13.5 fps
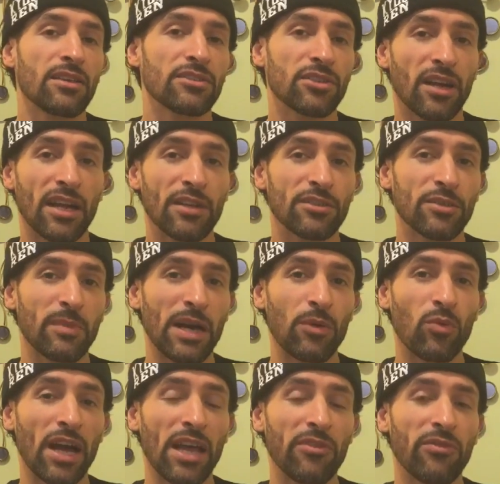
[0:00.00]
Shout out to my
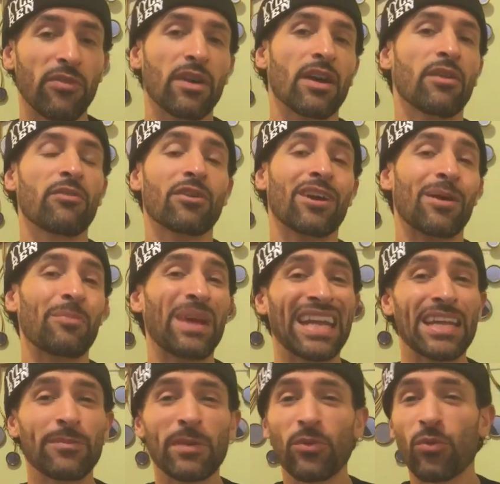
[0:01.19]
wife for not
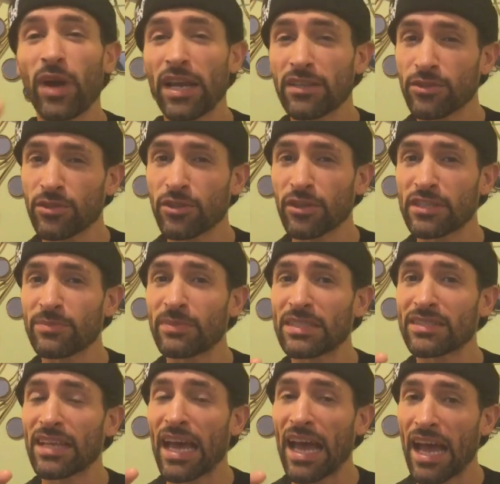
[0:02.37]
making me wait till
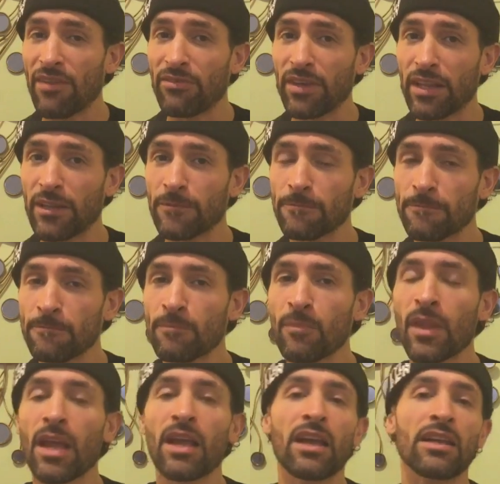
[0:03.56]
Christmas to have it.
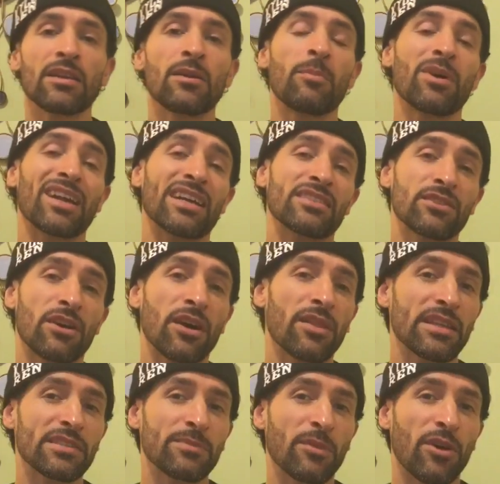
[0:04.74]
But I saw
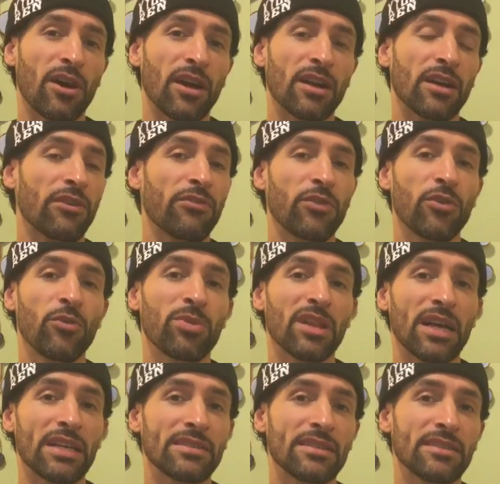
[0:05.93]
this mod a few
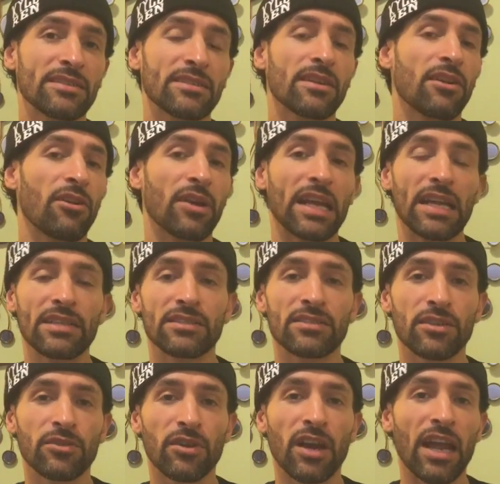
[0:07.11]
places on
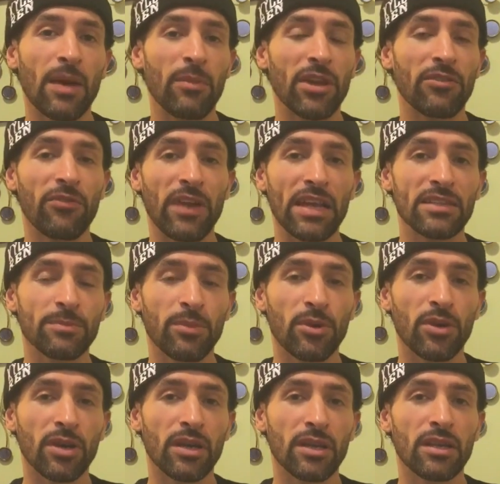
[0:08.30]
Instagram and
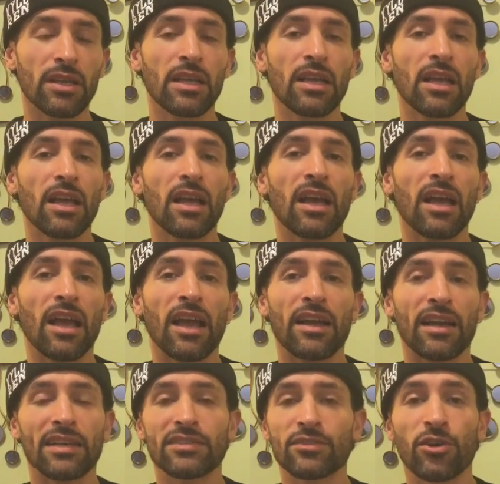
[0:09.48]
Facebook,
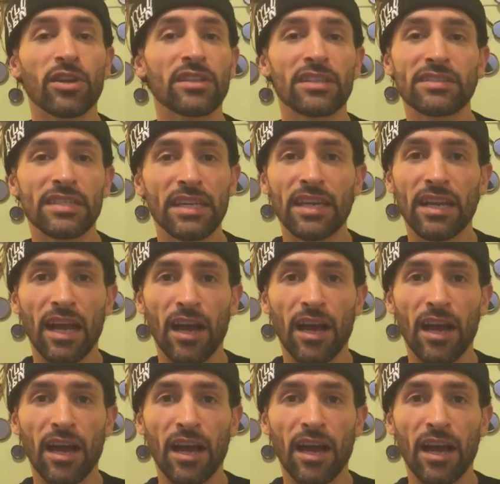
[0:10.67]
and I started to seek it